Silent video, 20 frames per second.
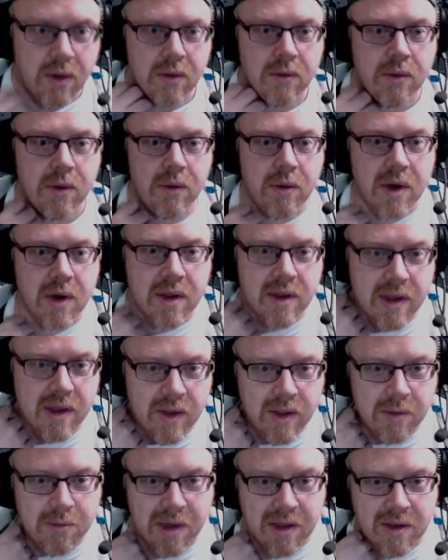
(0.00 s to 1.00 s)
we want to set
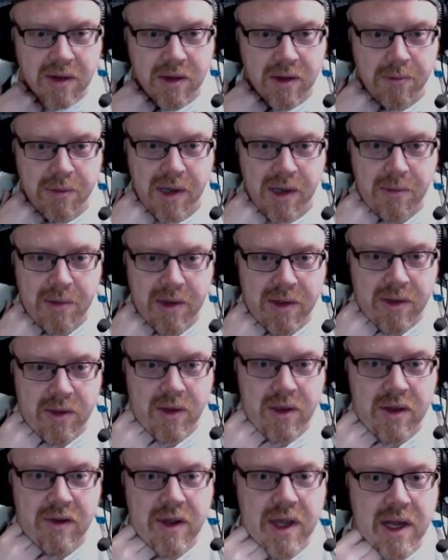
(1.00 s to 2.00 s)
the opacity of the bar based on
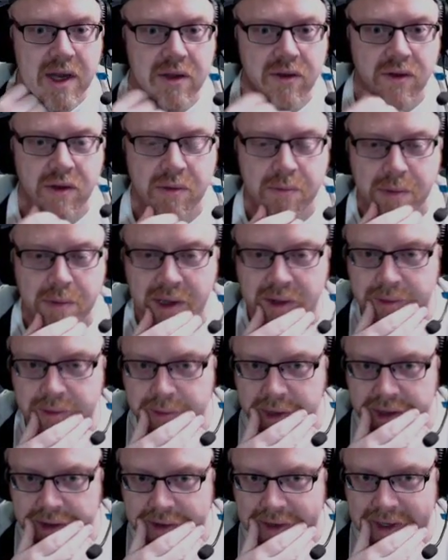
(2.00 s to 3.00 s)
the current energy and base
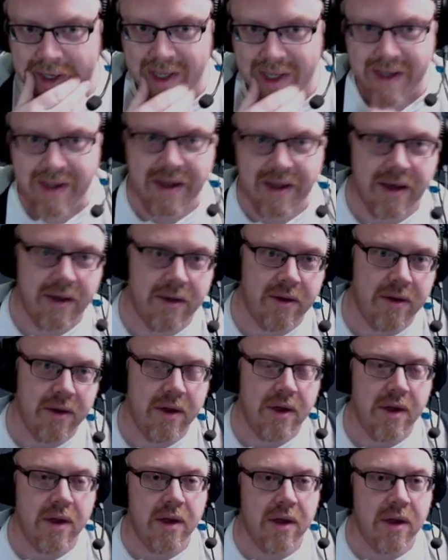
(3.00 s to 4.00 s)
opacity. So,
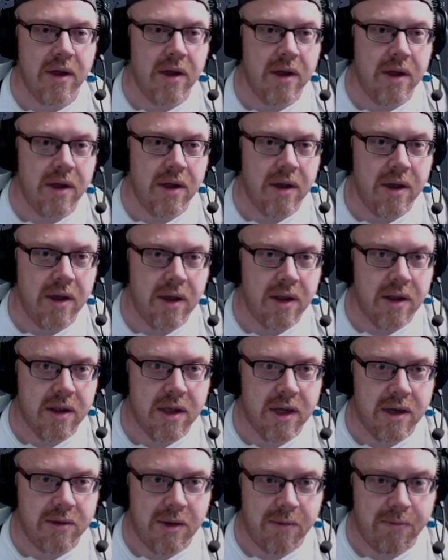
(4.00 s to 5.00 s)
it's
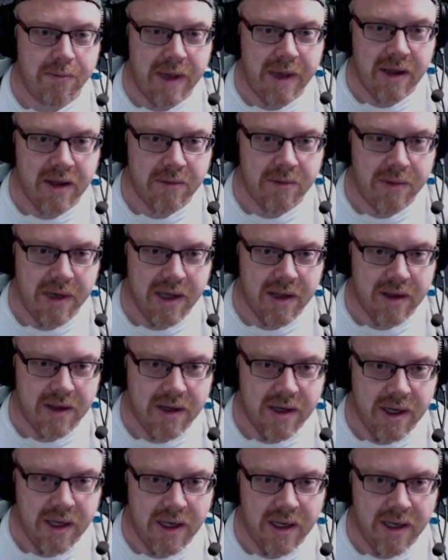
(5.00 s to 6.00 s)
going to be base
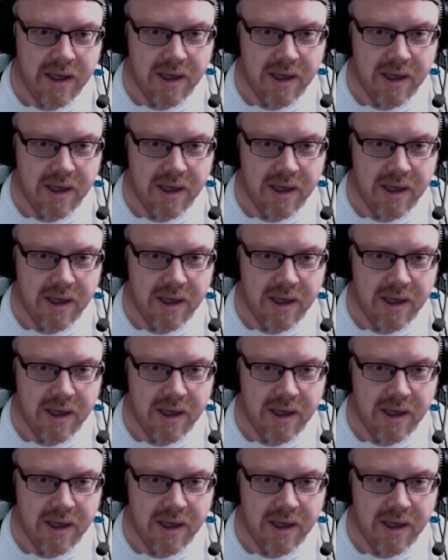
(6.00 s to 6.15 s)
opacity